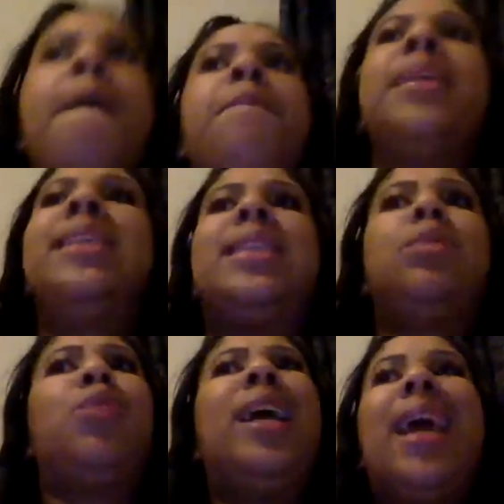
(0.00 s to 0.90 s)
this
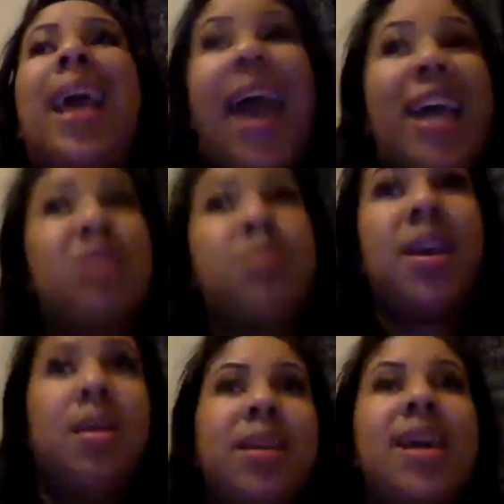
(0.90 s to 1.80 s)

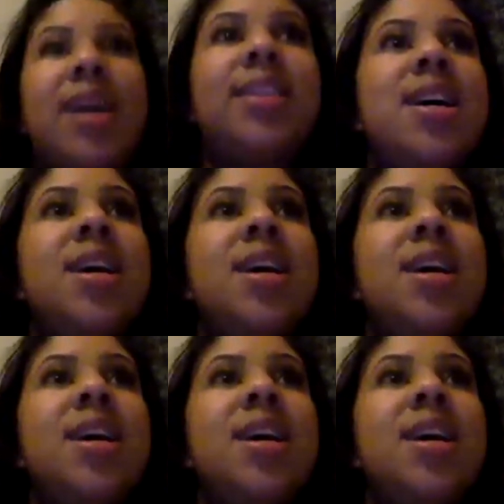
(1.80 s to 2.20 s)
re-engagement because